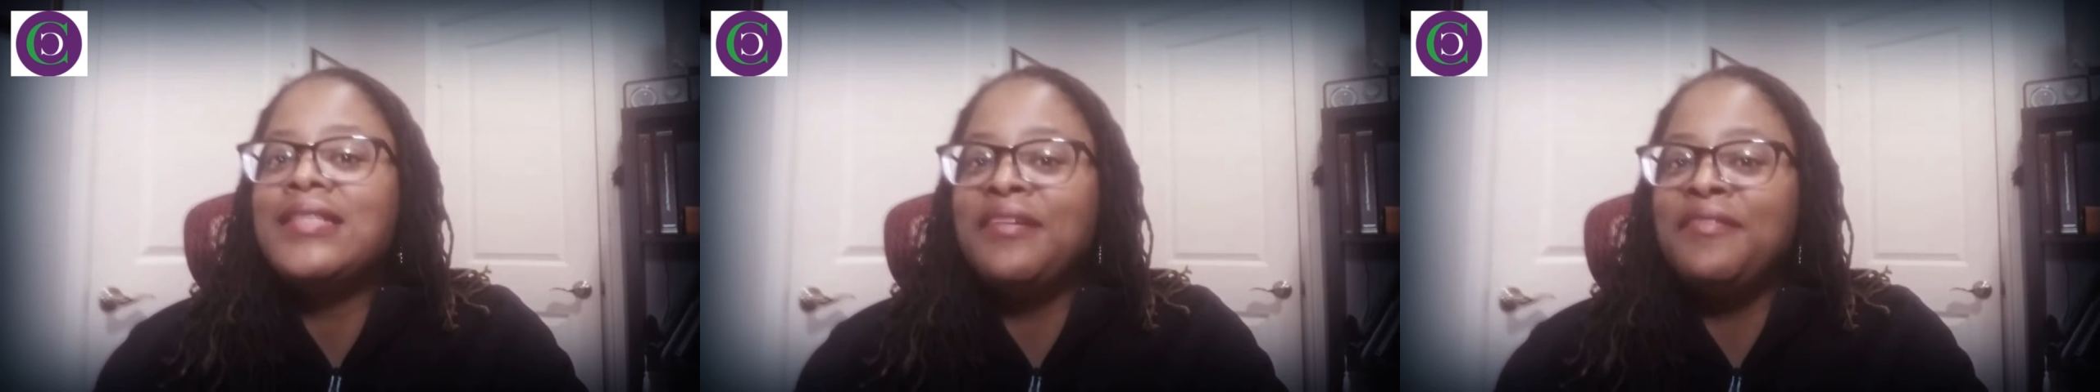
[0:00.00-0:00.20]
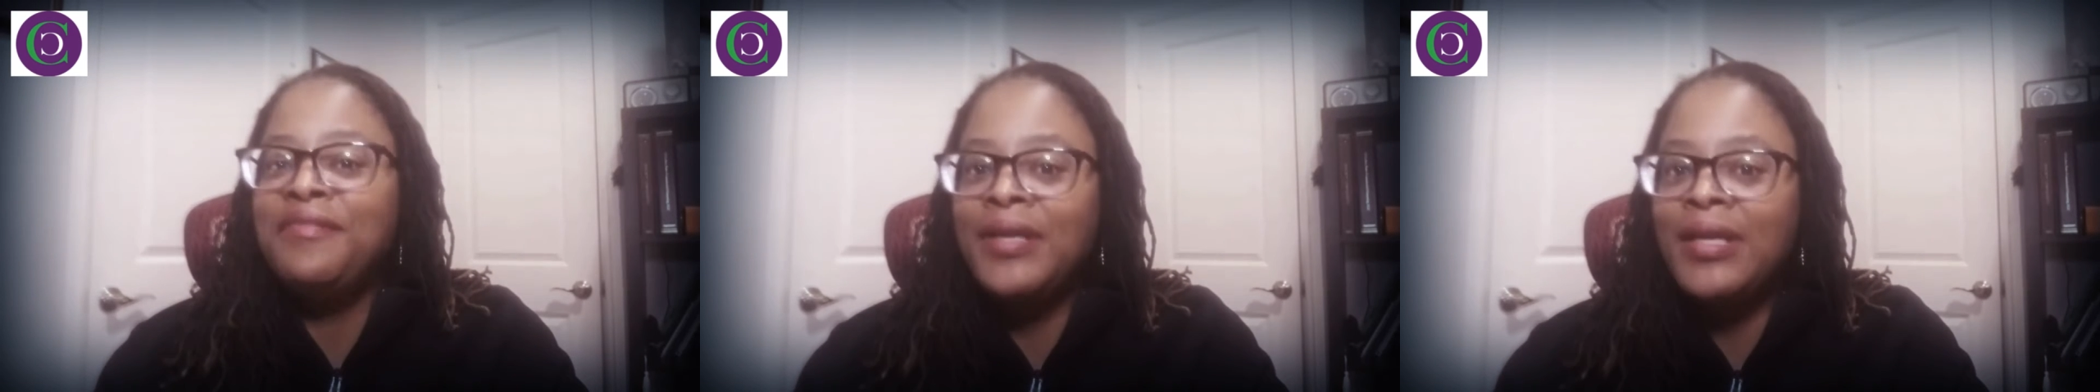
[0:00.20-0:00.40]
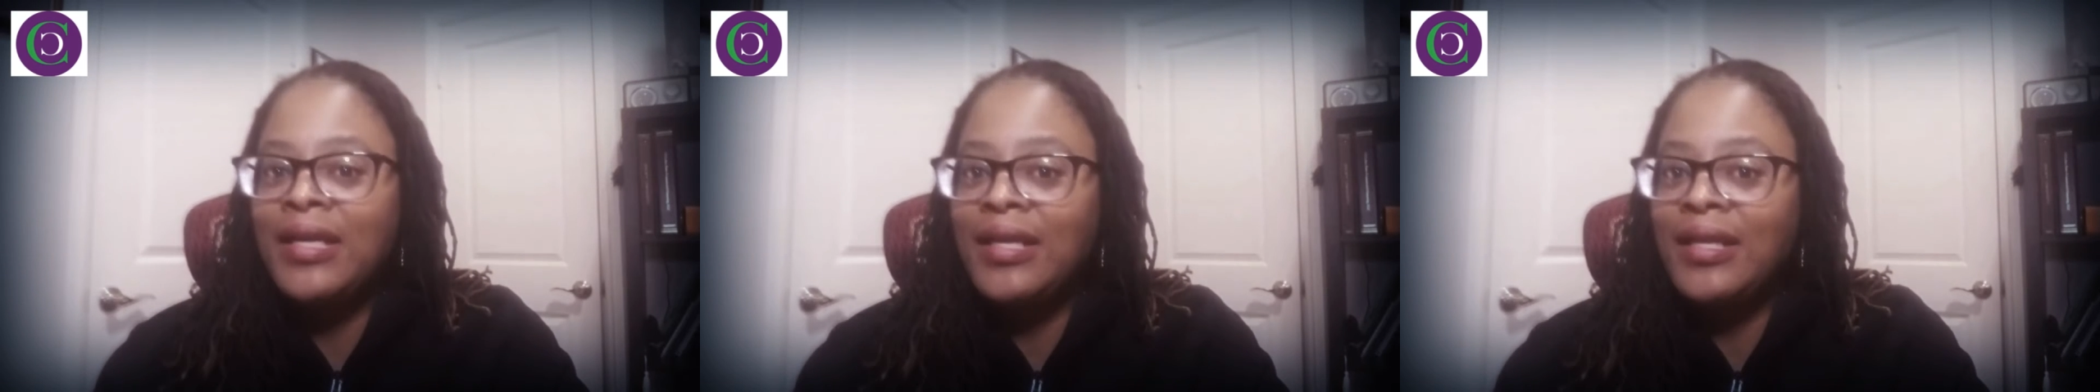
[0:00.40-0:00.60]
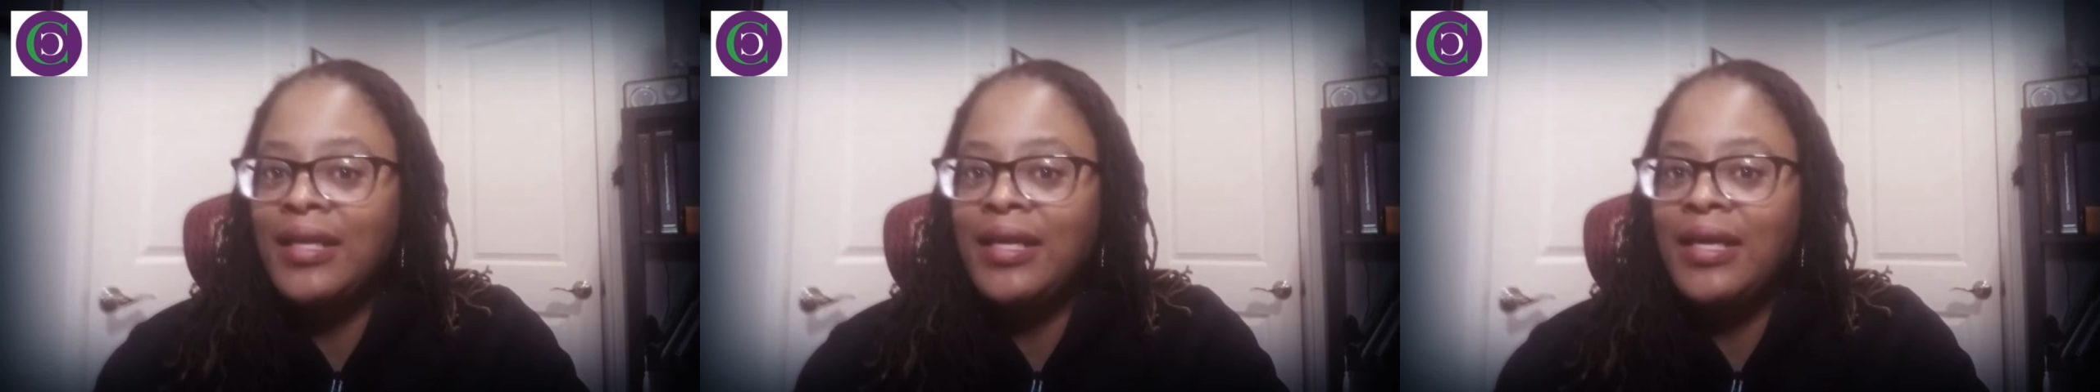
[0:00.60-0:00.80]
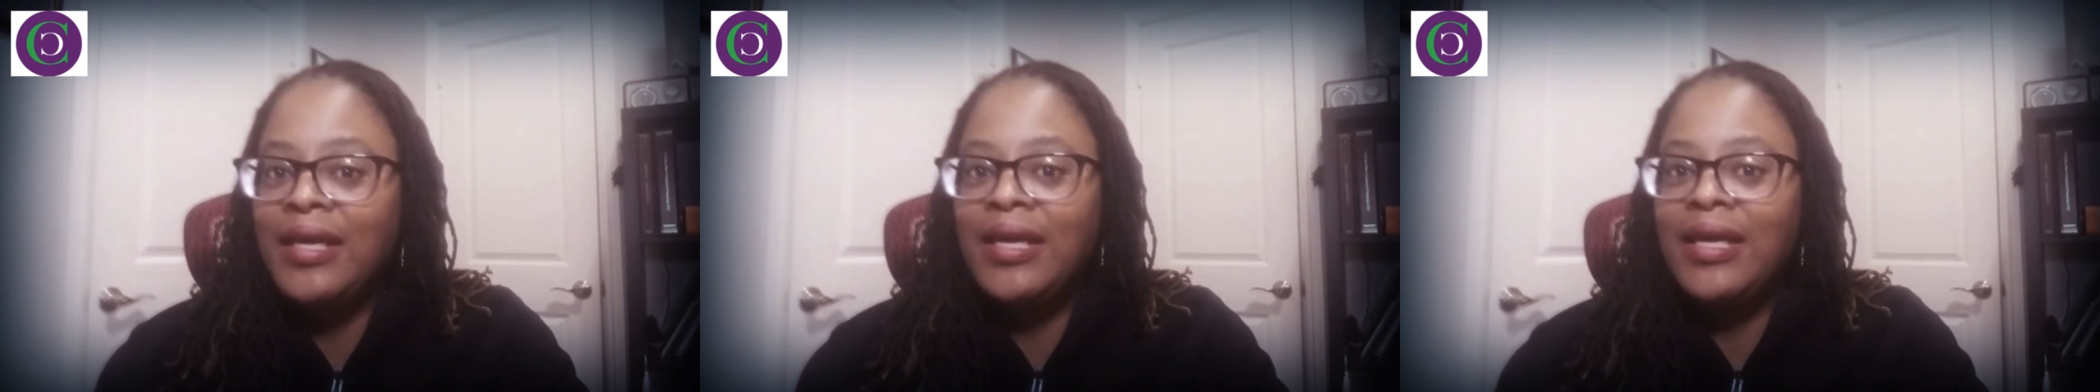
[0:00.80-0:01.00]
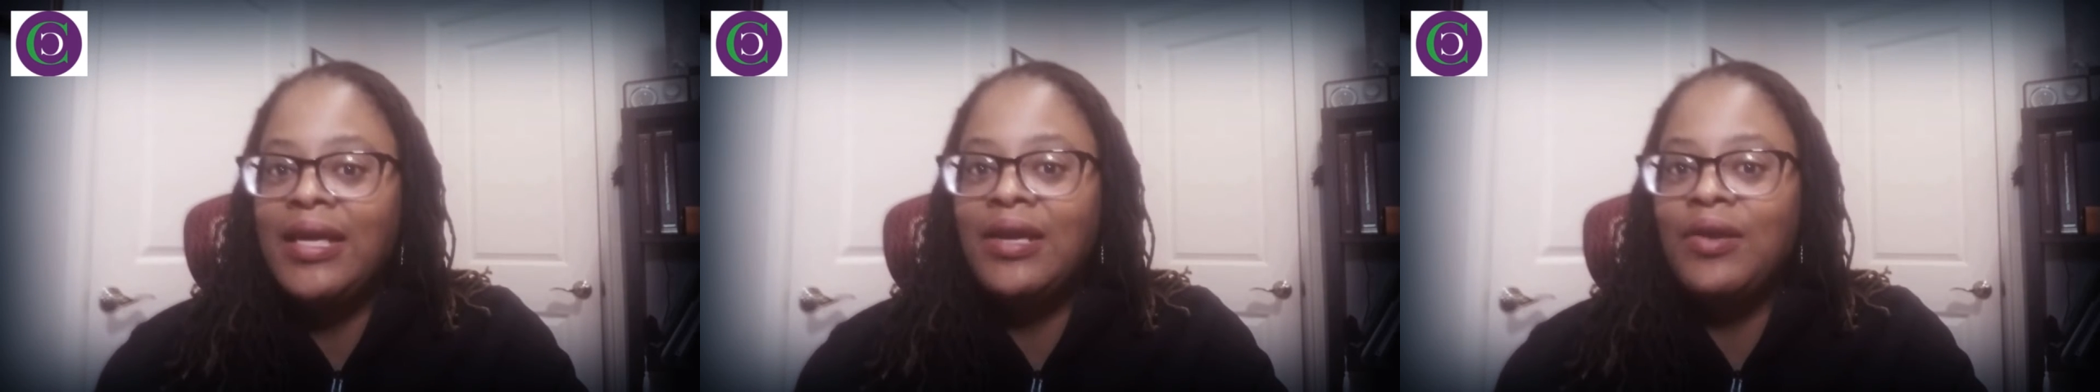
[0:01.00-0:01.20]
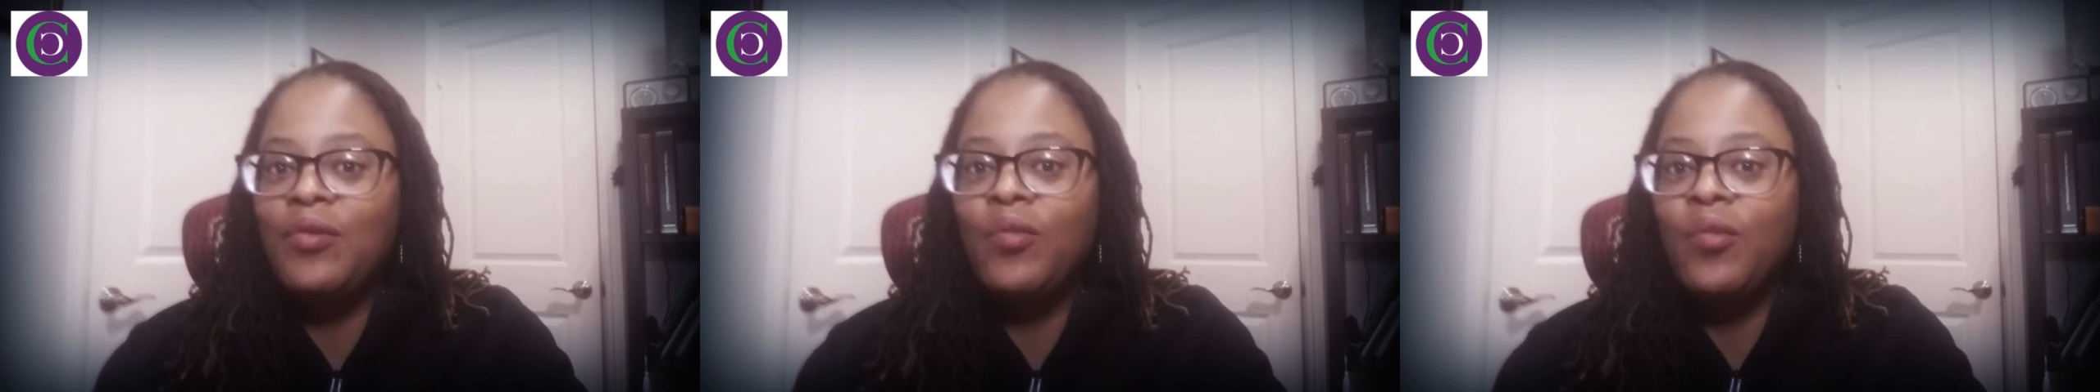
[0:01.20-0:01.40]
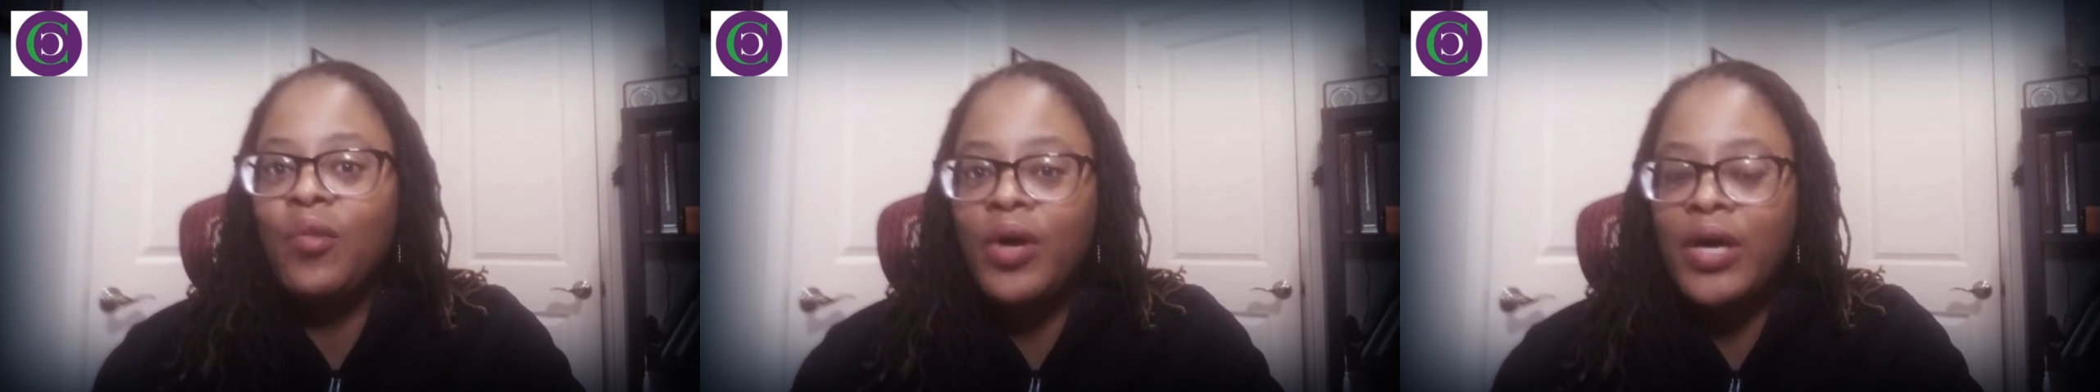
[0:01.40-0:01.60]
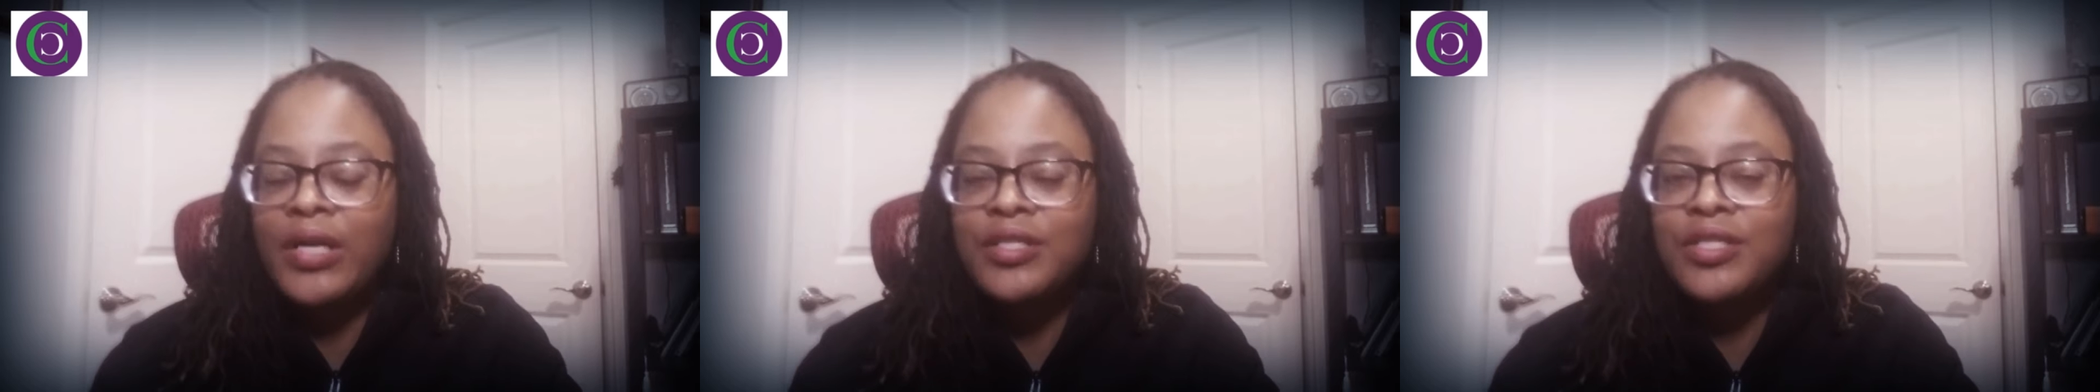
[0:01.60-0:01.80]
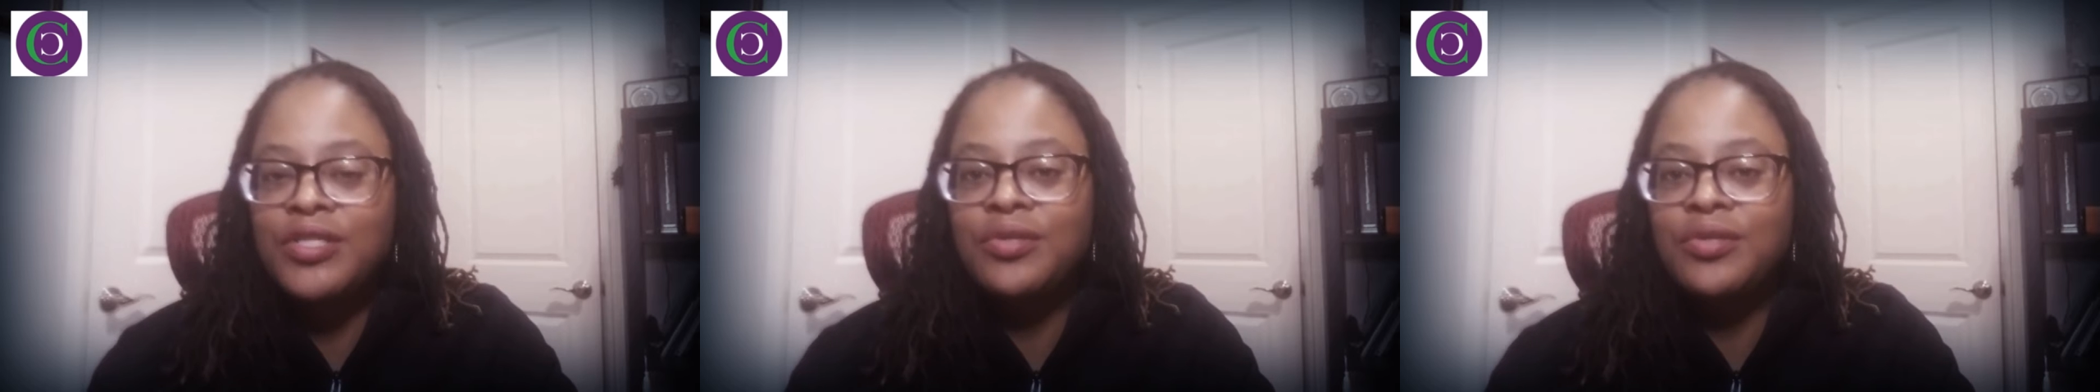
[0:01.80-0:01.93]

definitely want